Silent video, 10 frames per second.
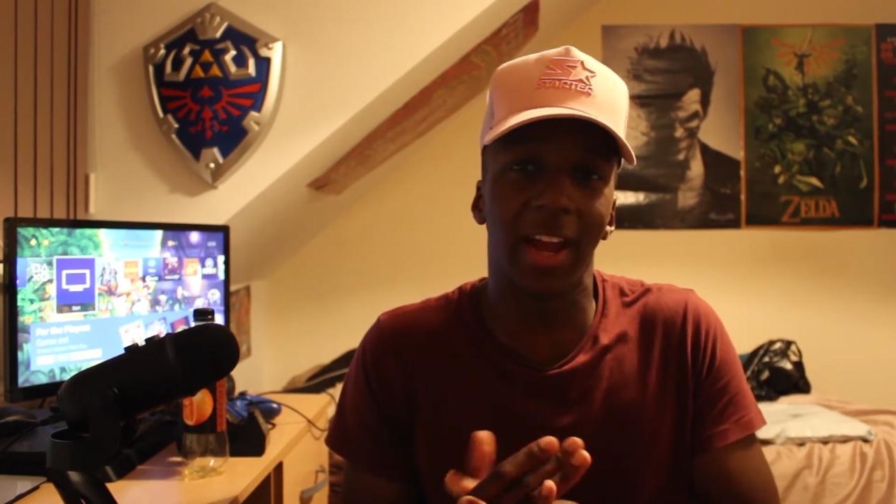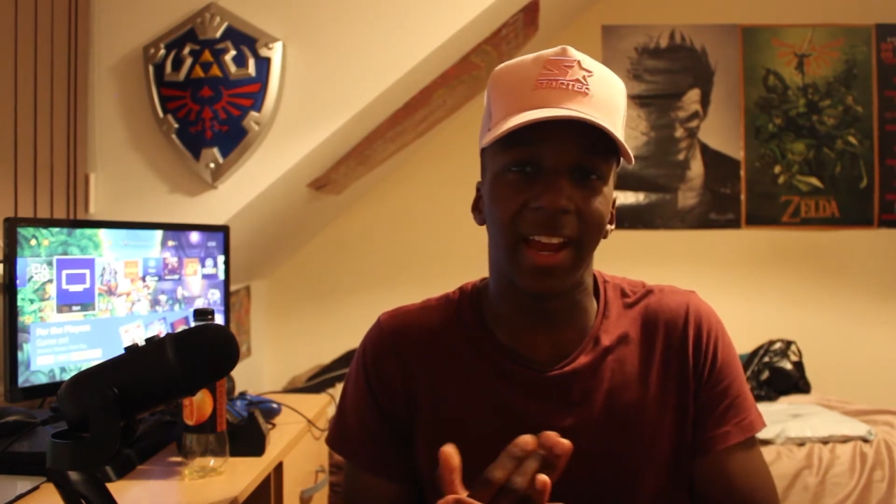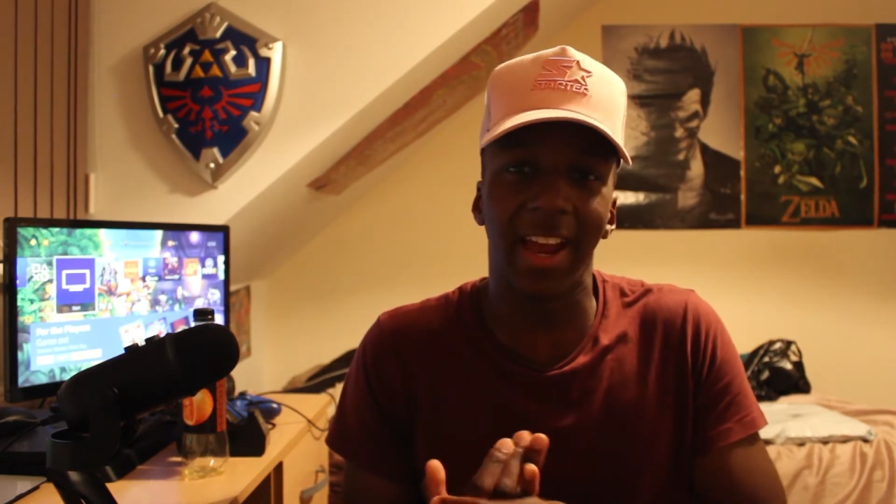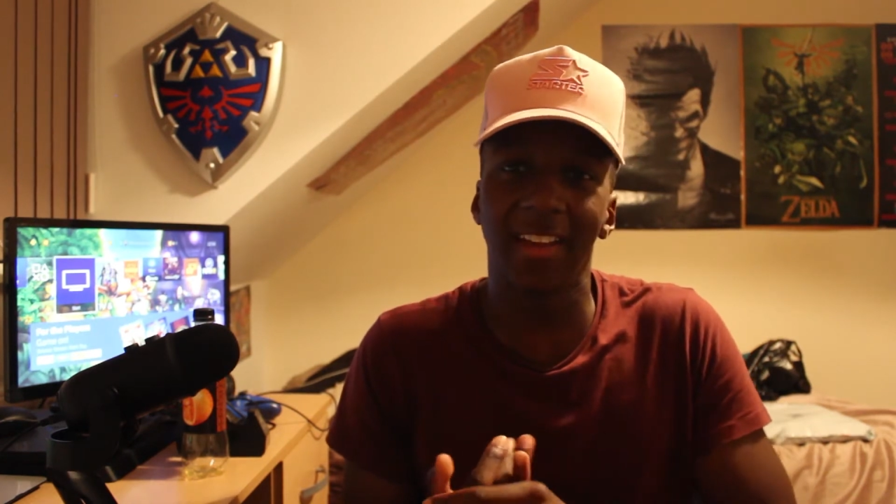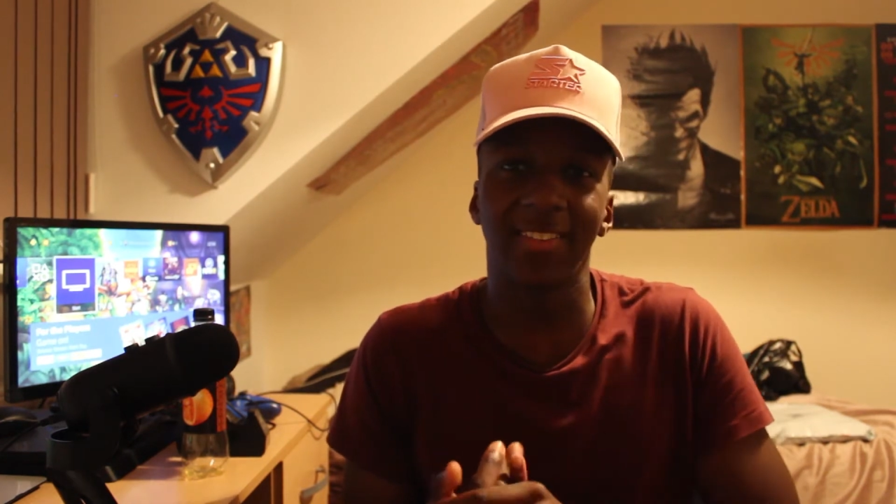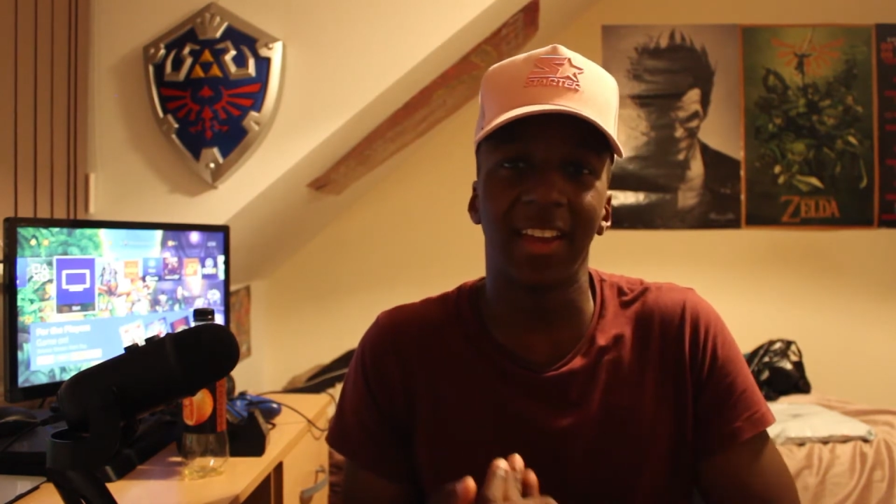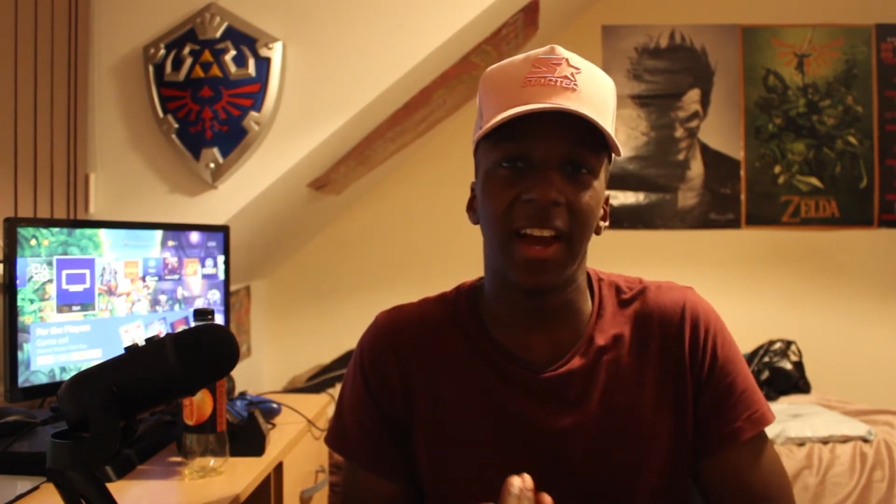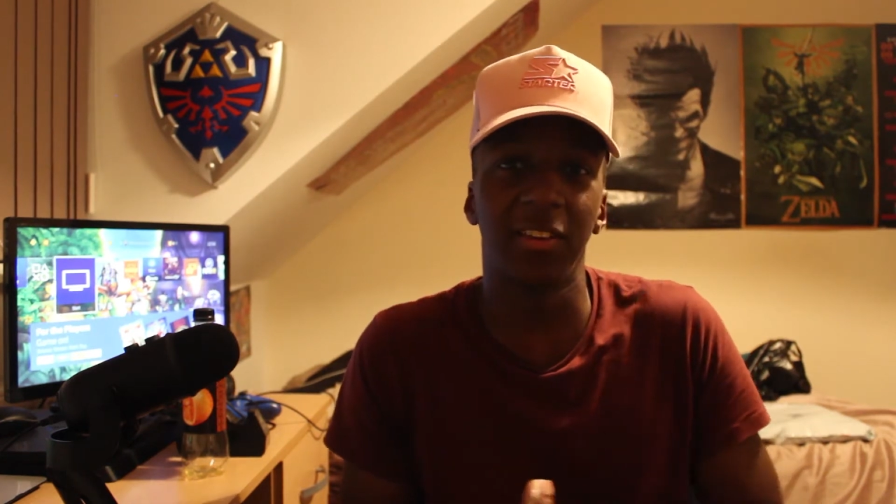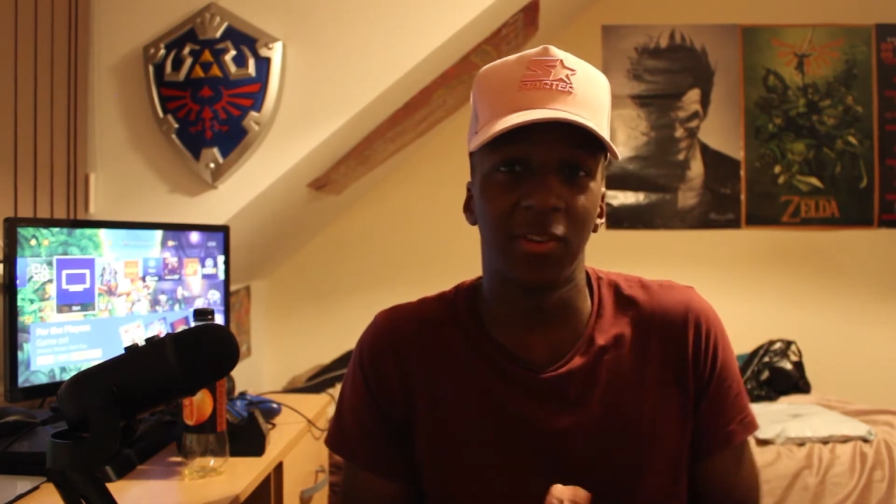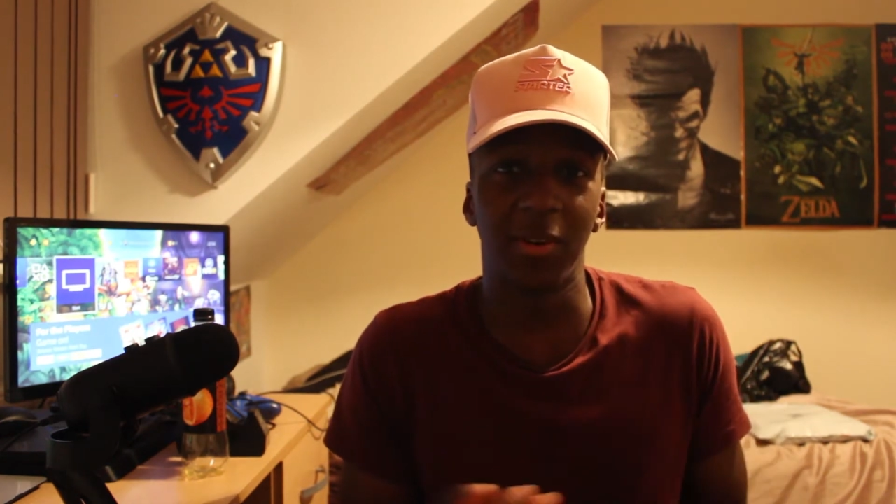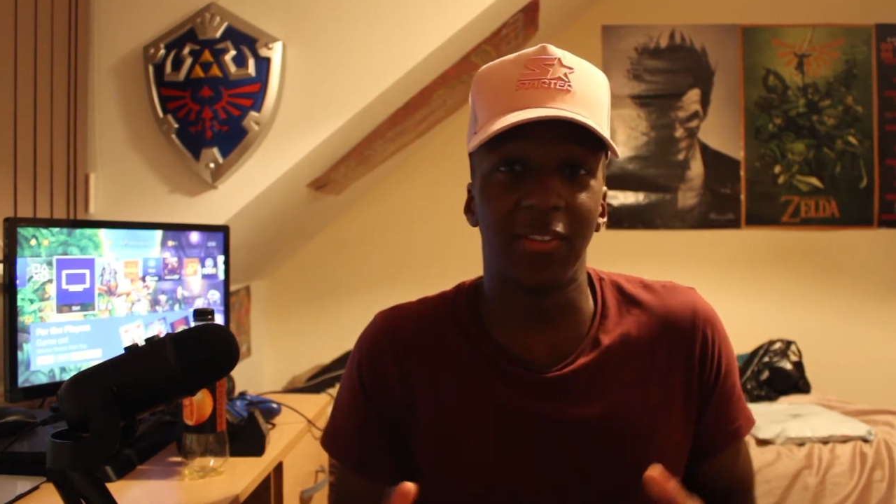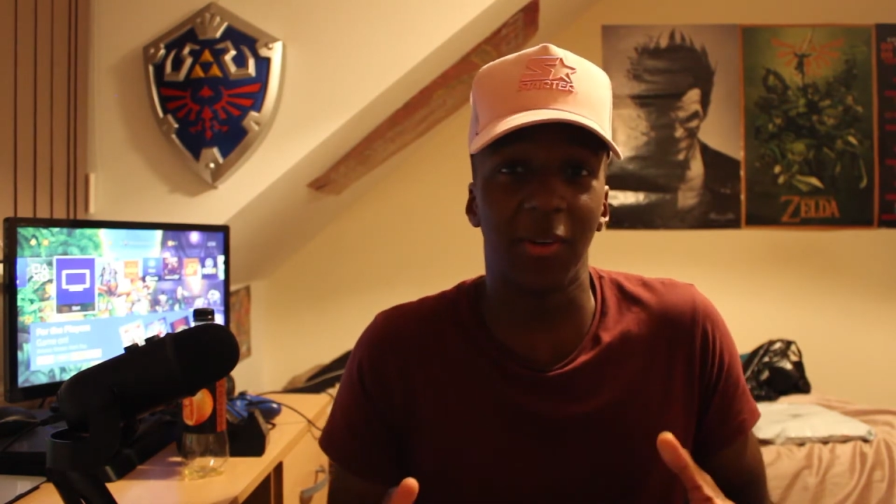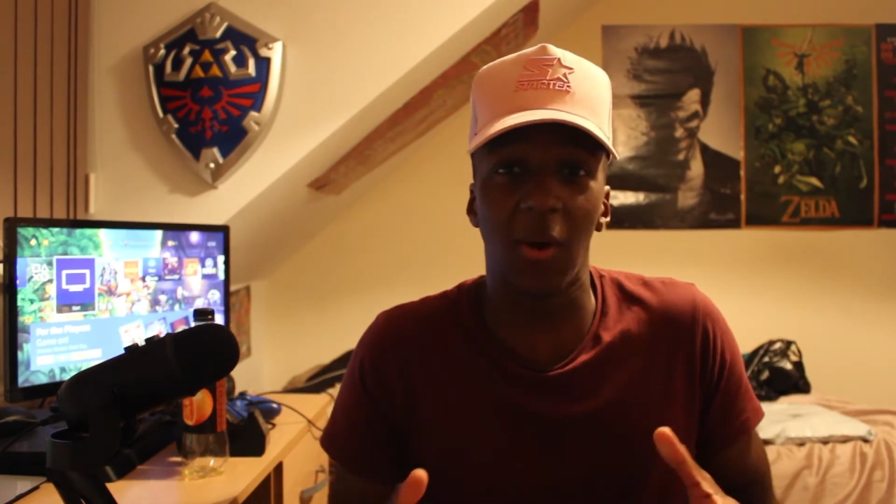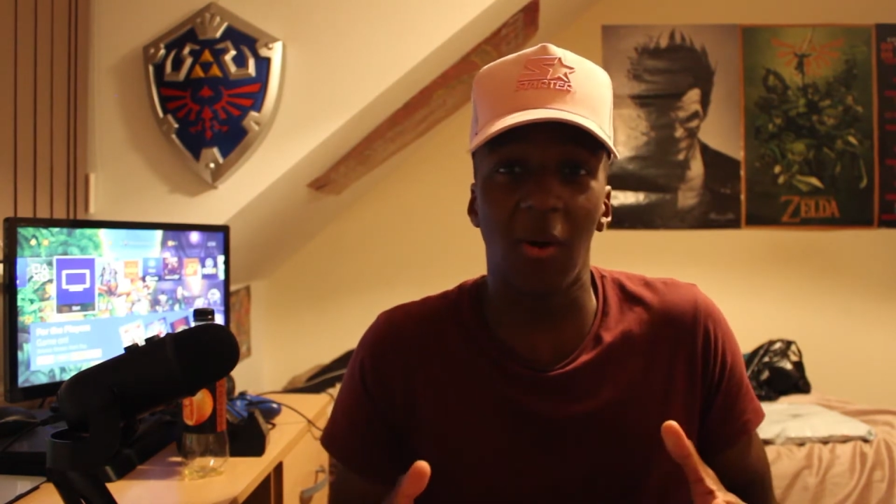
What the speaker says: I guess. They kind of showed this